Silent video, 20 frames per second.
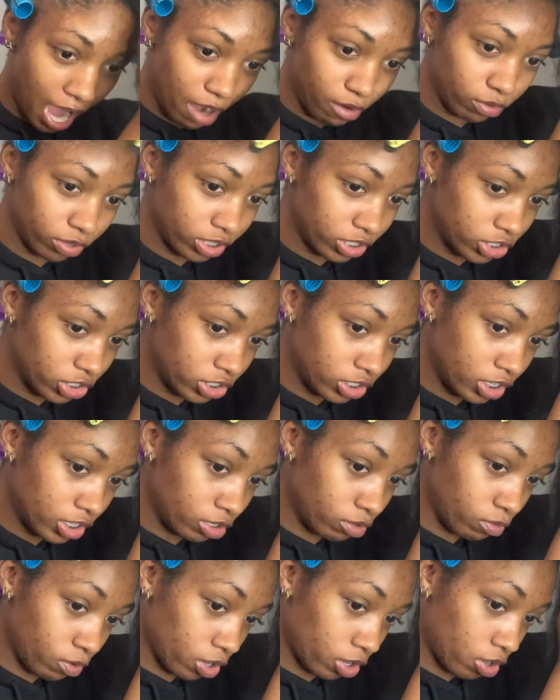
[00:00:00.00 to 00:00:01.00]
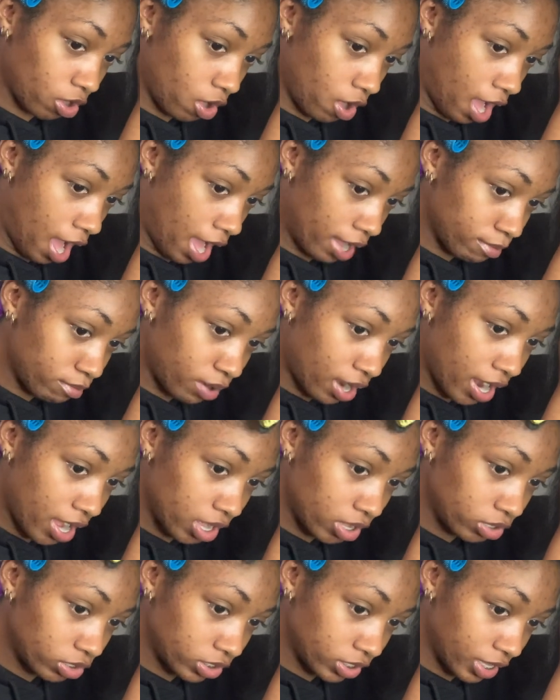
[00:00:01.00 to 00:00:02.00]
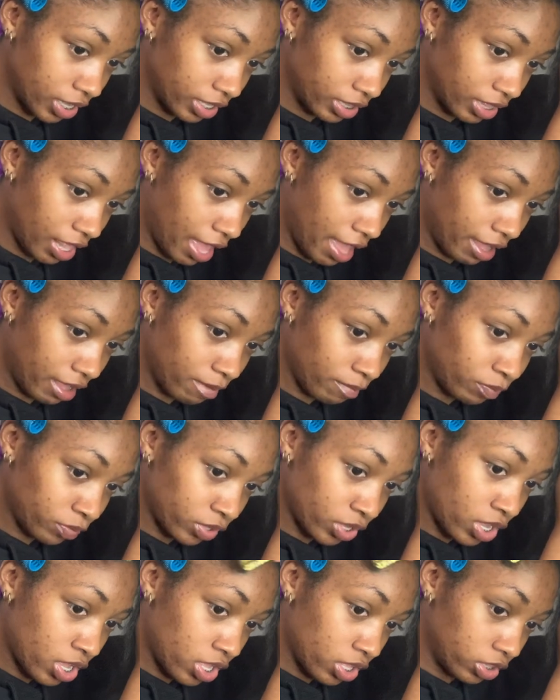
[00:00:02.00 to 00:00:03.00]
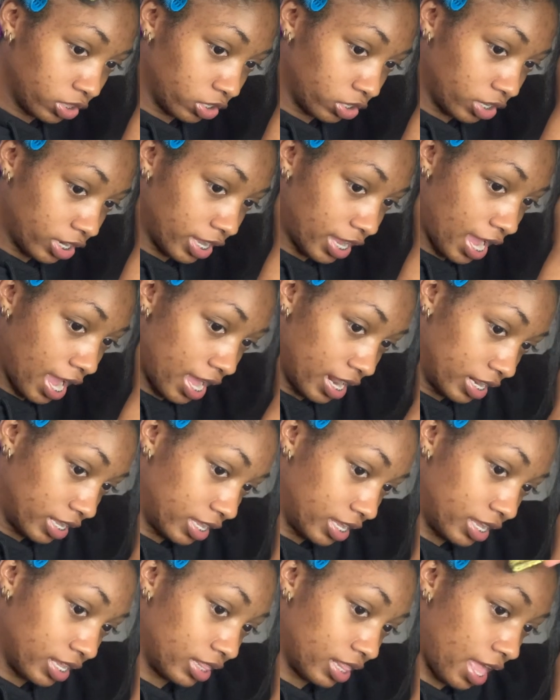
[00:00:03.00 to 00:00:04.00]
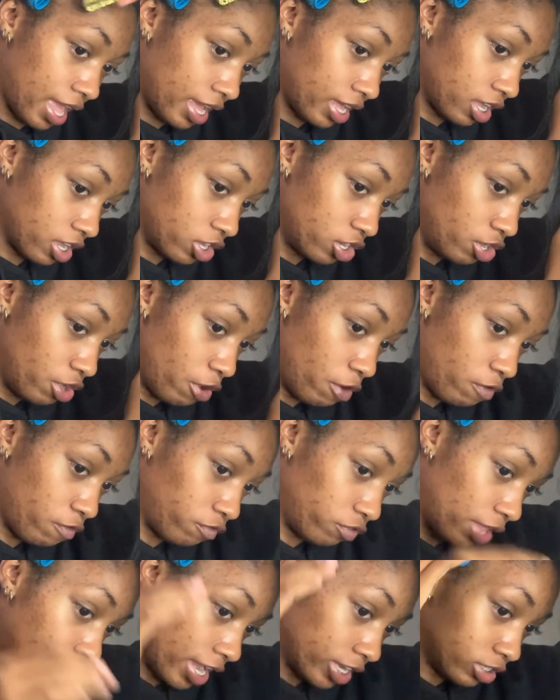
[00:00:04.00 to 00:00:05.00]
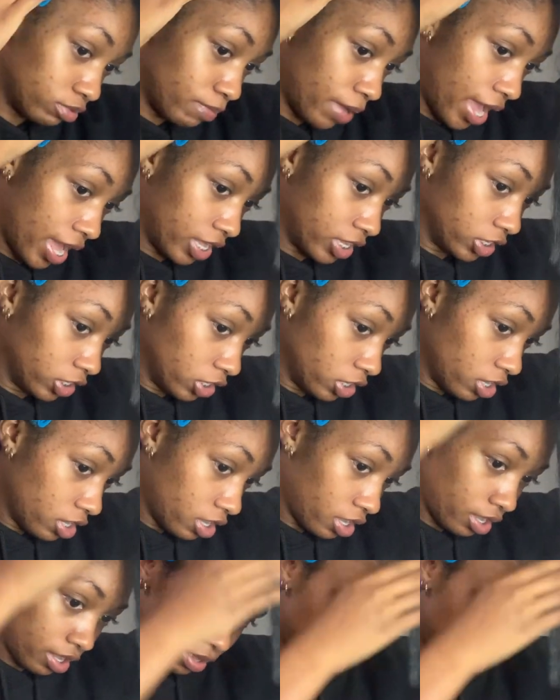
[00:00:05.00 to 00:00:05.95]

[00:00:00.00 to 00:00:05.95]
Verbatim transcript: i really just need to work on eyebrows and like learning how to get like a no flashback look